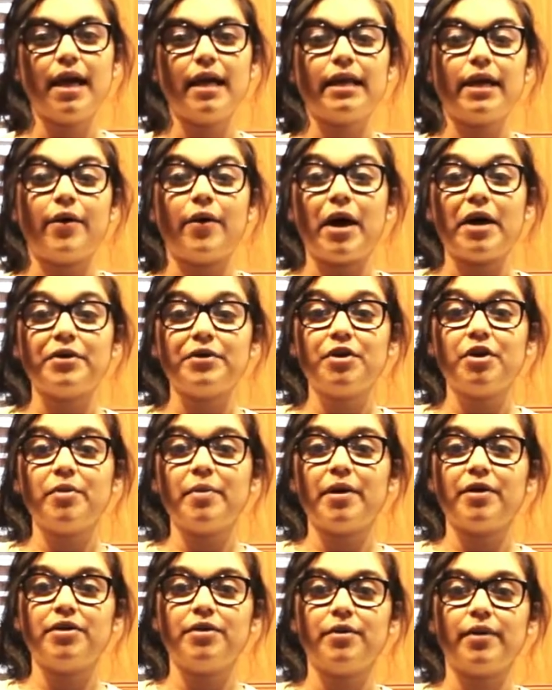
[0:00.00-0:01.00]
Now, I don't know
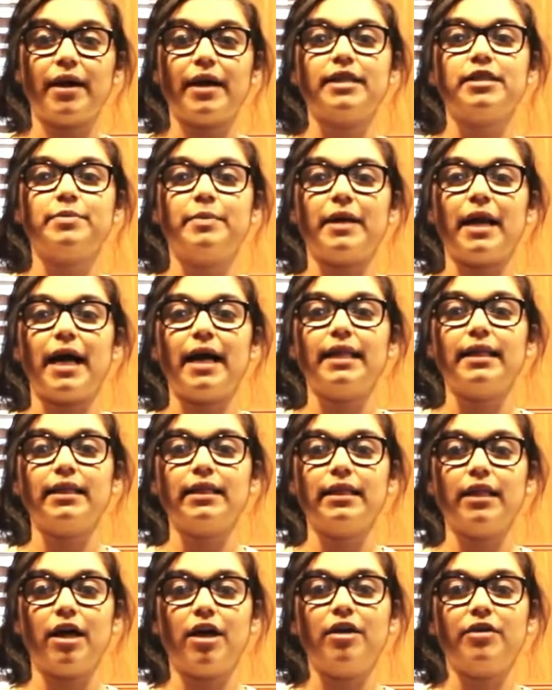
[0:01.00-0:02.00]
about you guys, but
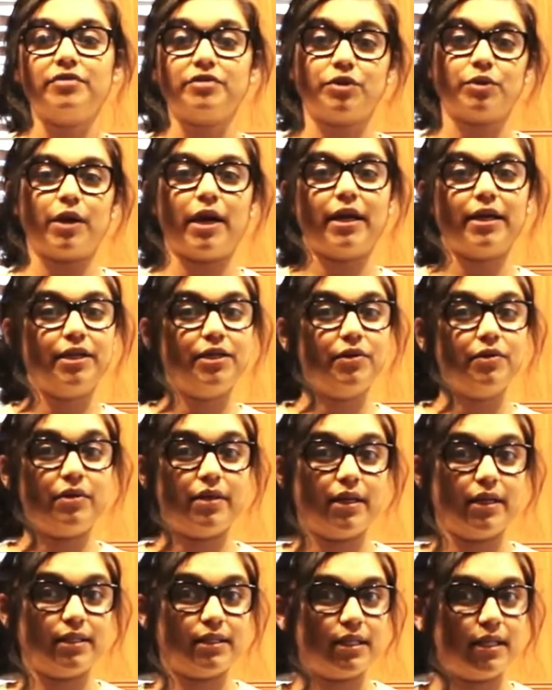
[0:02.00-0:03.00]
I love trying new
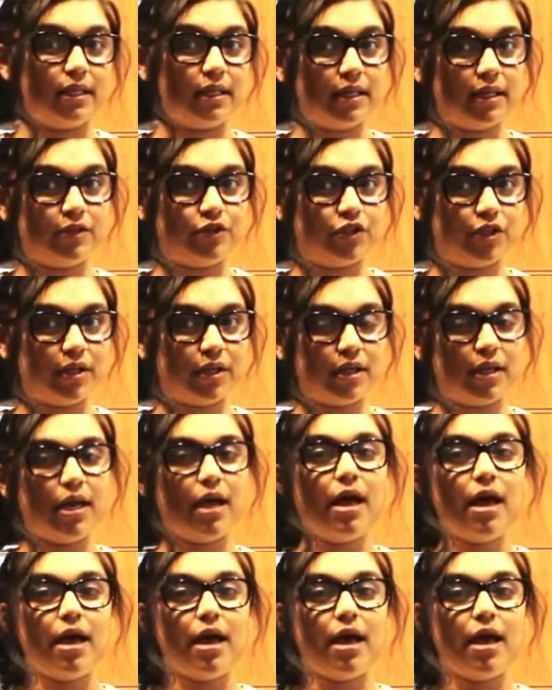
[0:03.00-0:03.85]
things in the kitchen.